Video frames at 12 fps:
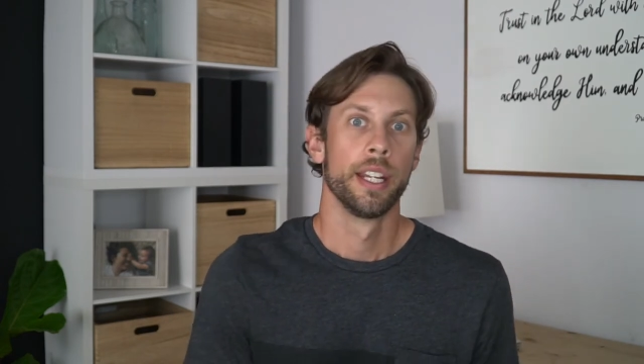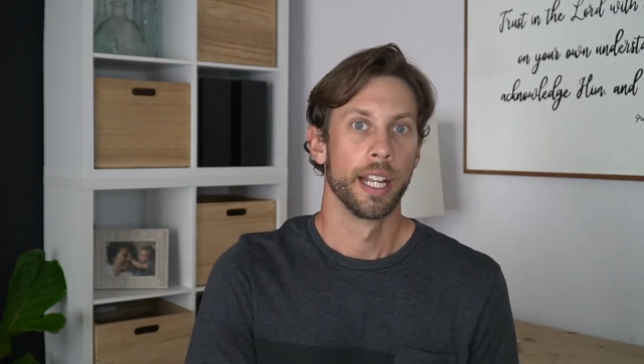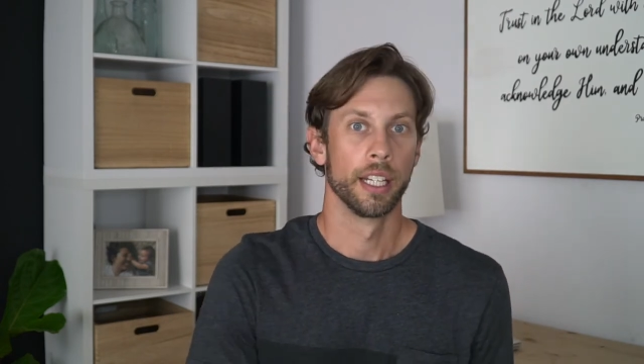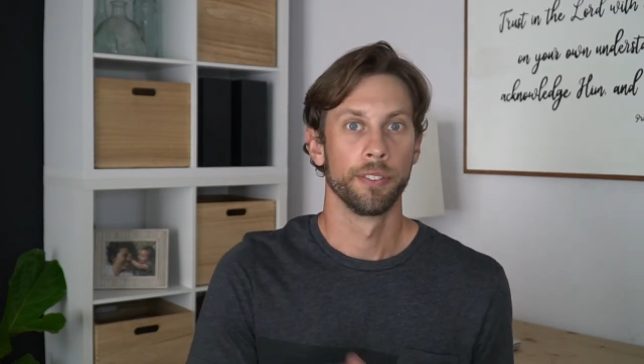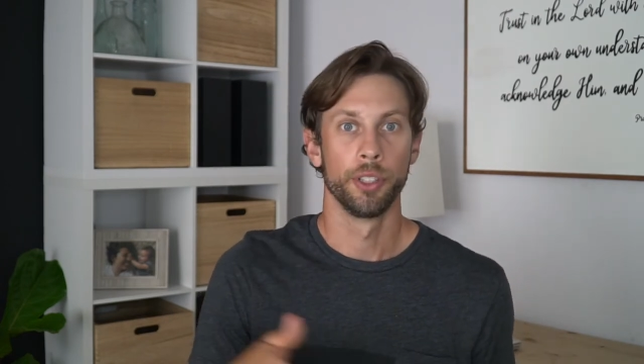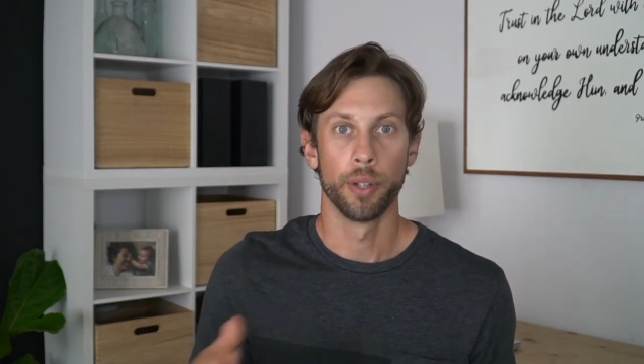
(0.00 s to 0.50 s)

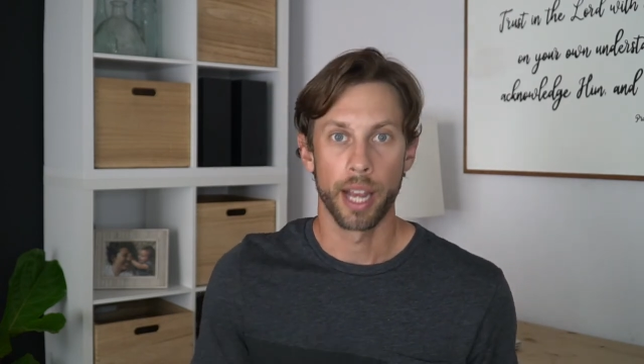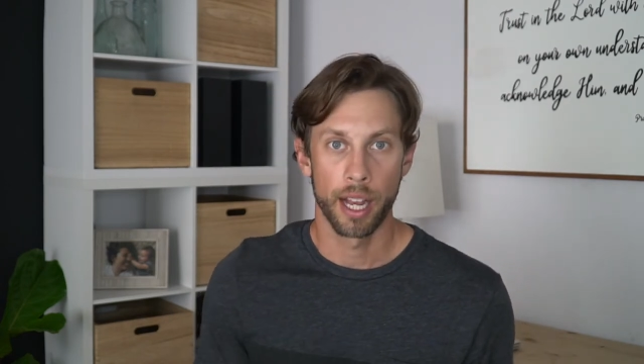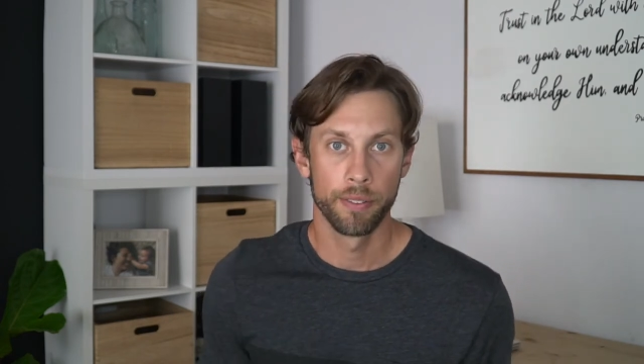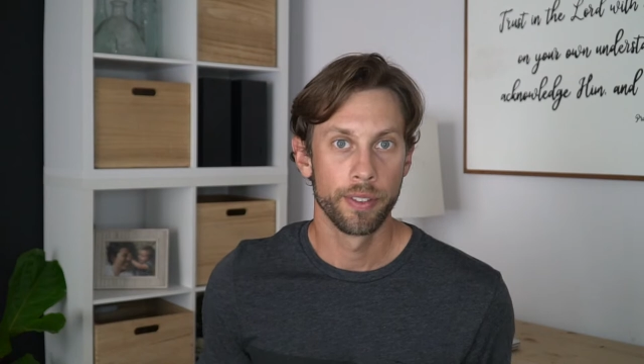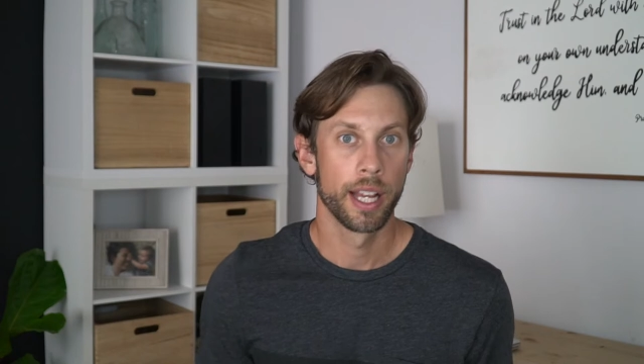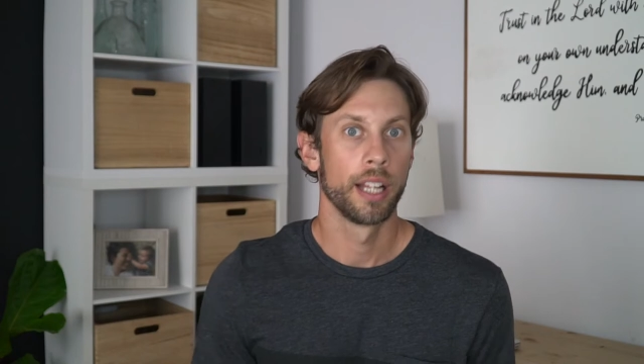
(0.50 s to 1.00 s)
And if you
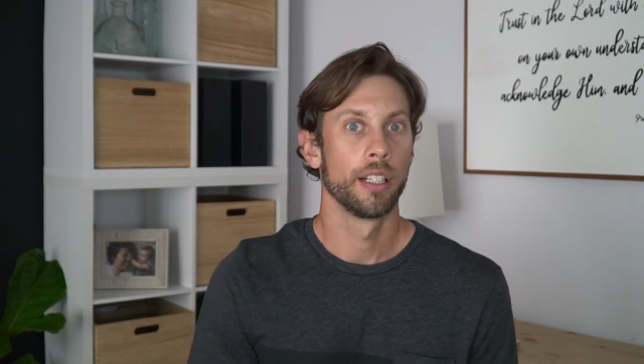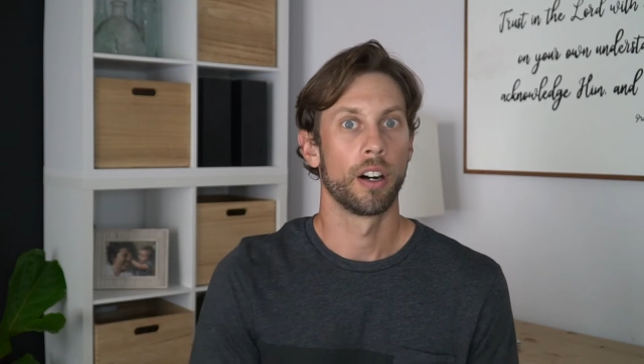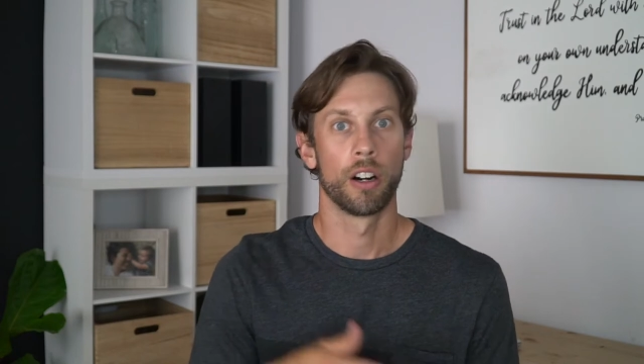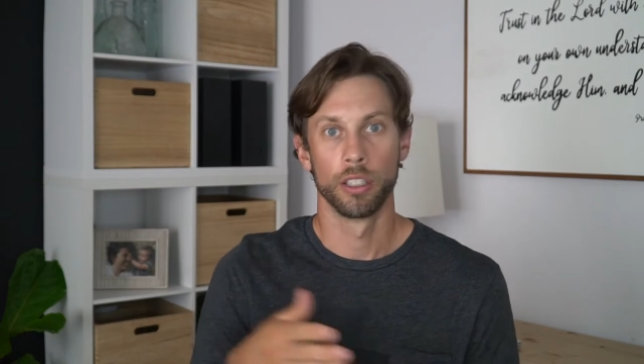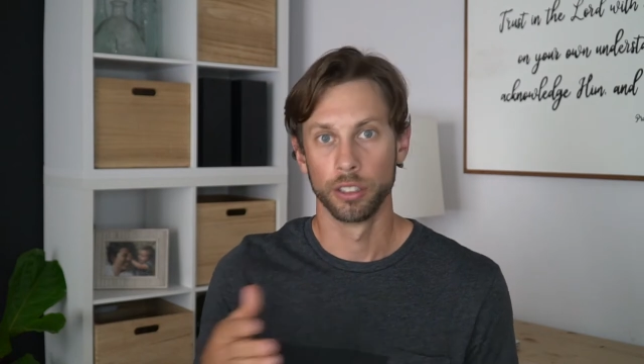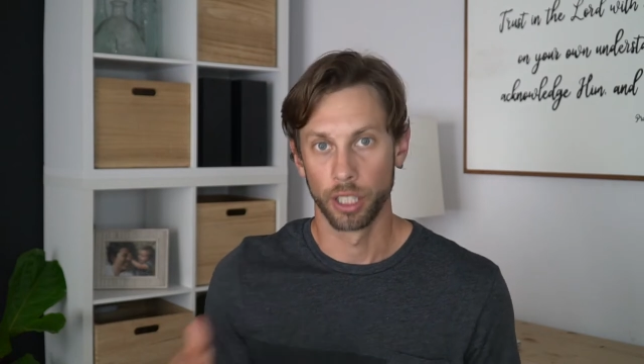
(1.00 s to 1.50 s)
have that
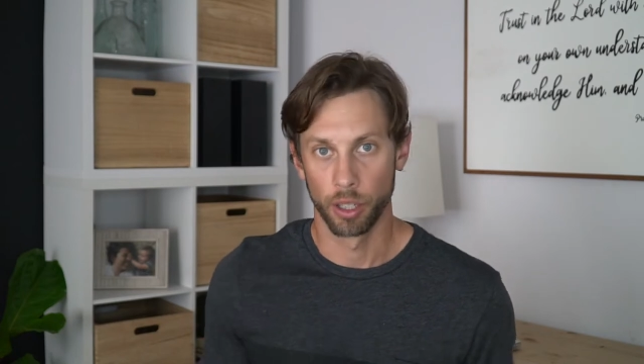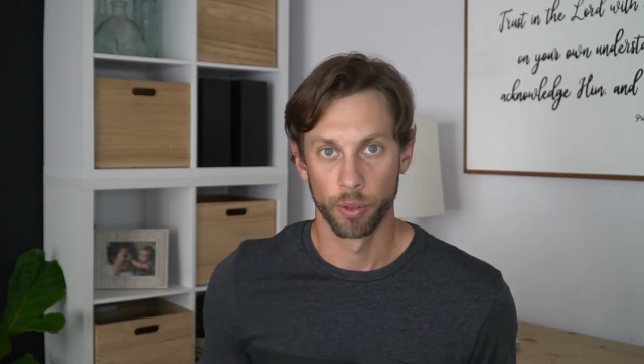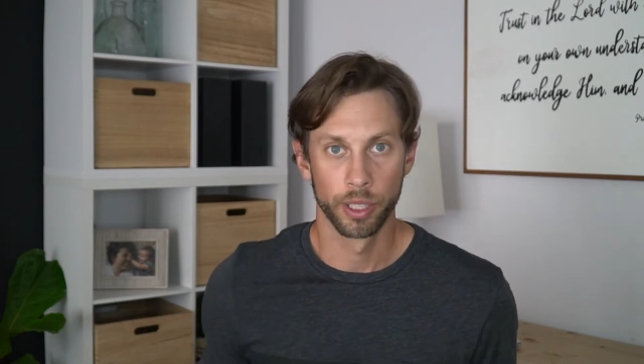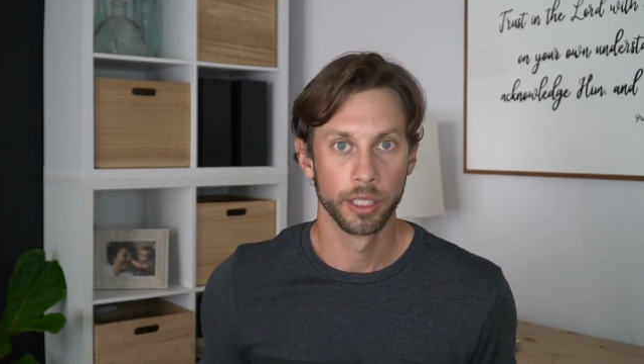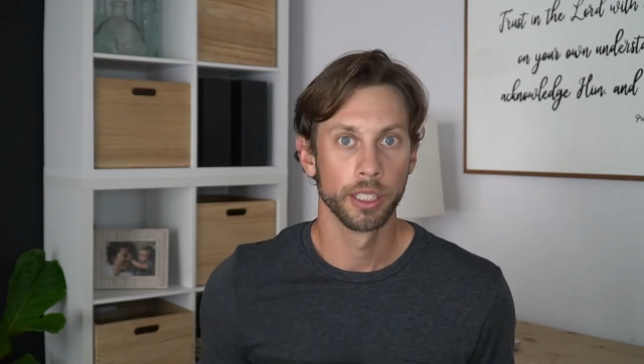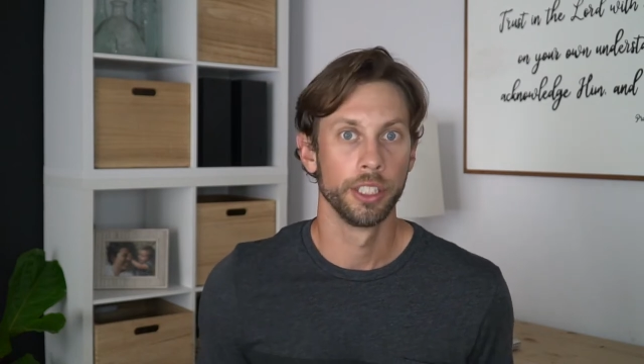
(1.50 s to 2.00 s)

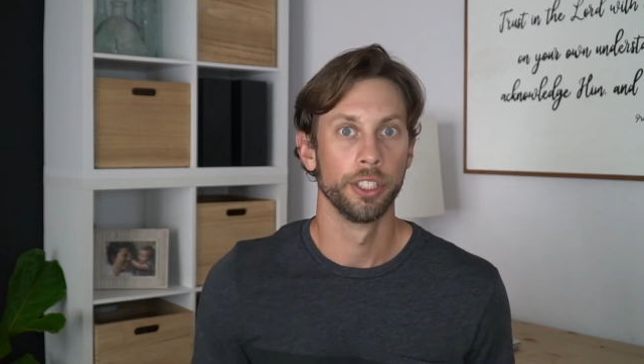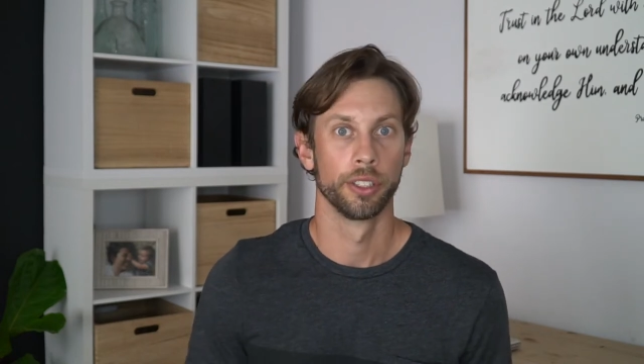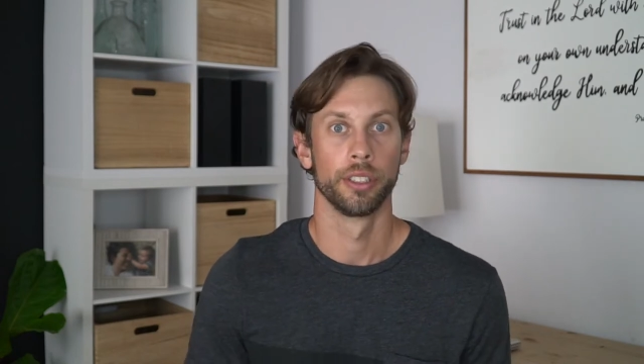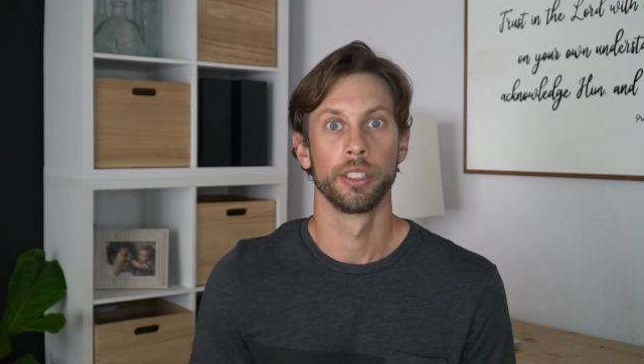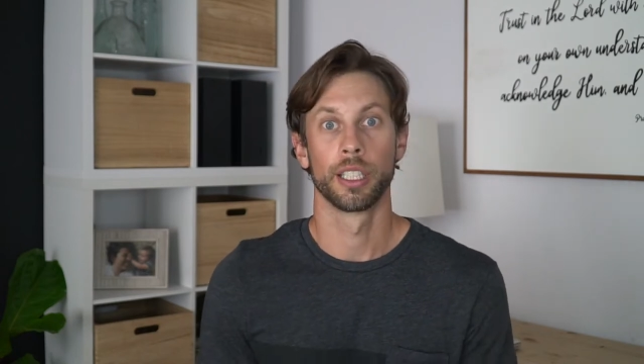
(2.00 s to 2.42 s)
ongoing and you're